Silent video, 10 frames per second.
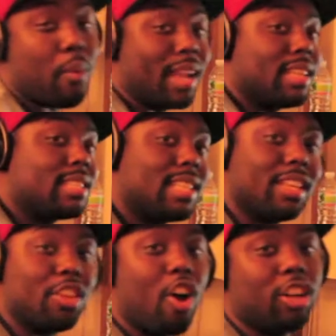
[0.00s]
while it's
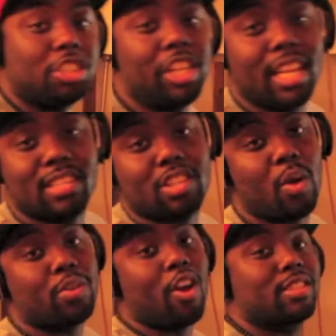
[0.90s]
in y'all jeans,
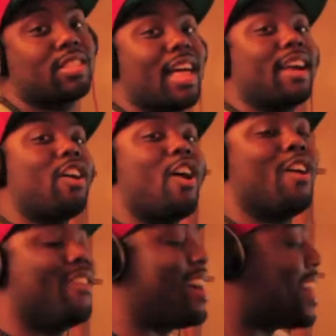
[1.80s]
so y'all slack
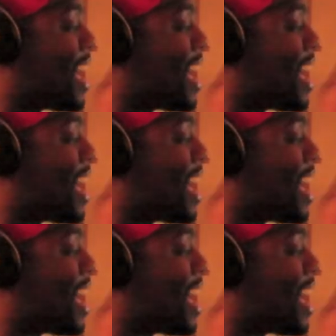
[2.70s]
off.